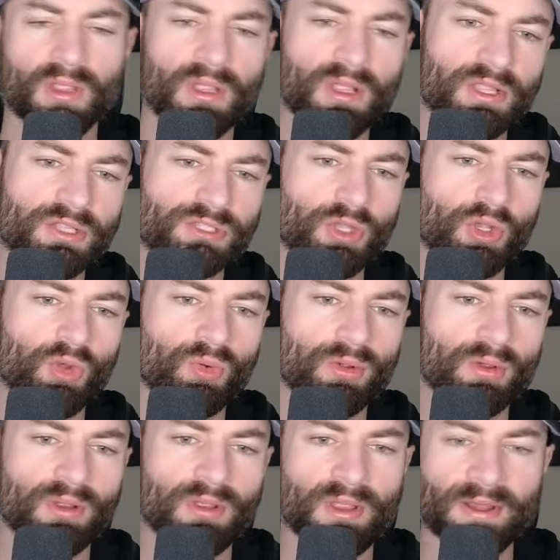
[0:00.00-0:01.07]

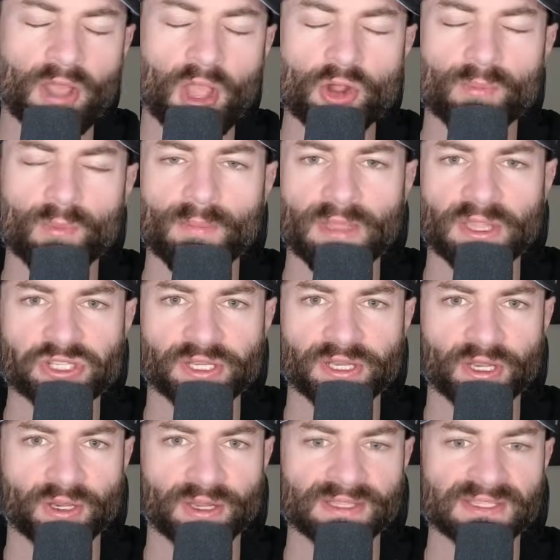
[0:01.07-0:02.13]
So, an honorable mention
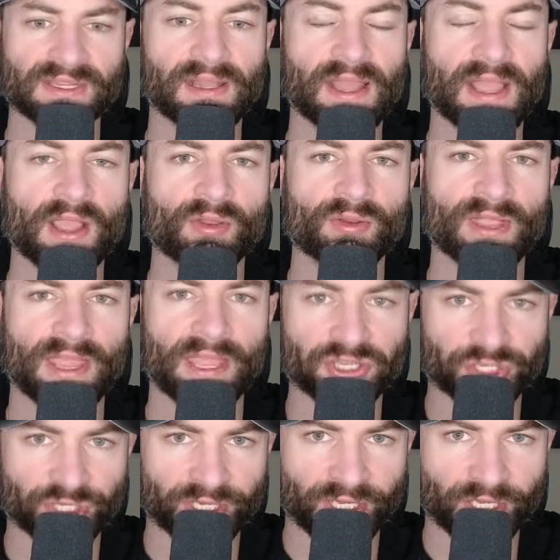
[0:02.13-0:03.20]
here is cloud
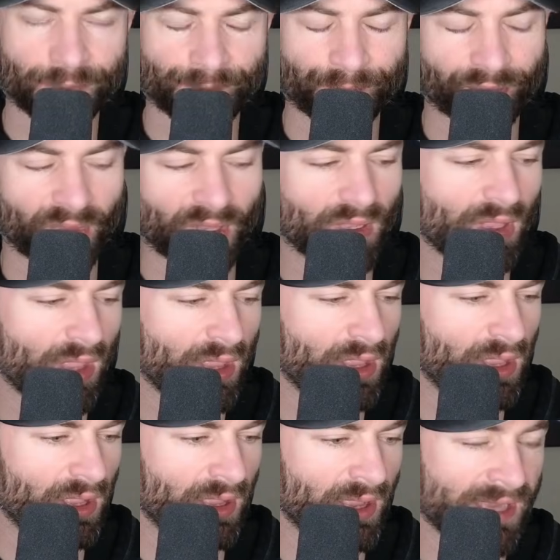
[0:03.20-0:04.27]
engineer.
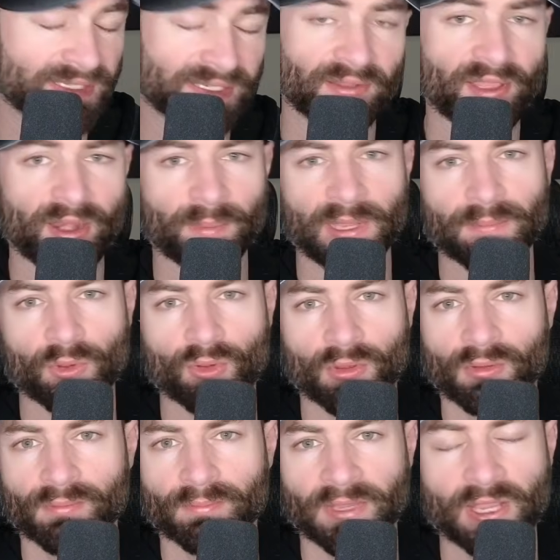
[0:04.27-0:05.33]
Uh, I see a lot of
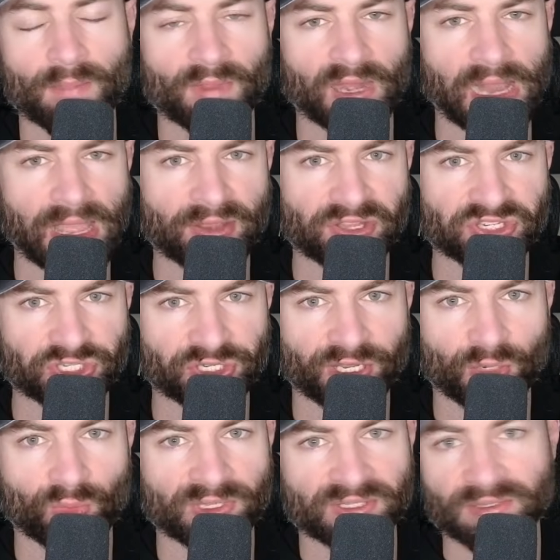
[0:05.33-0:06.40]
people become a cloud
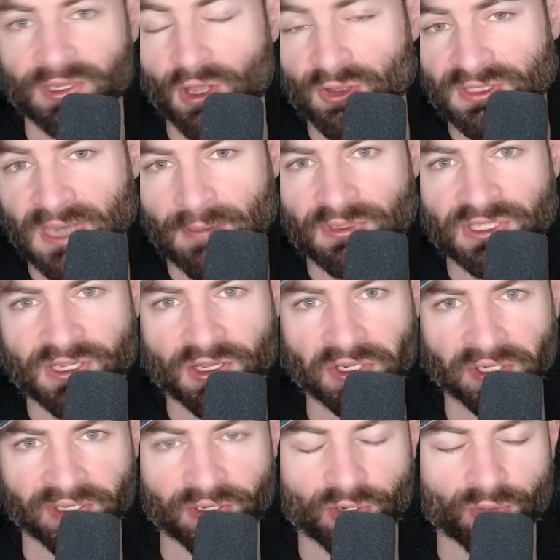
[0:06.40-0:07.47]
engineer with you know
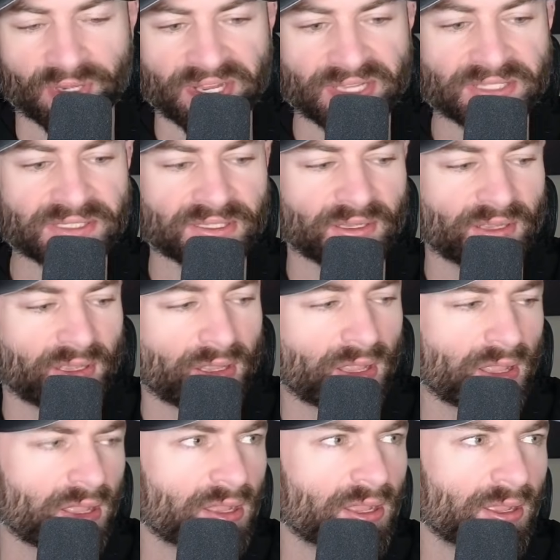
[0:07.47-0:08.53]
cybersecurity degrees.
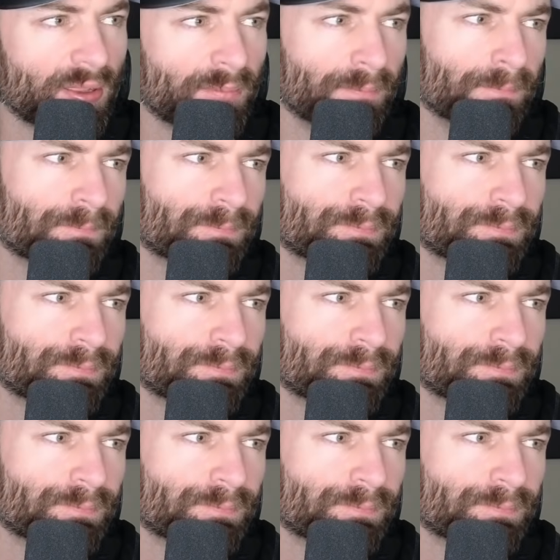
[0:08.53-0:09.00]
Um,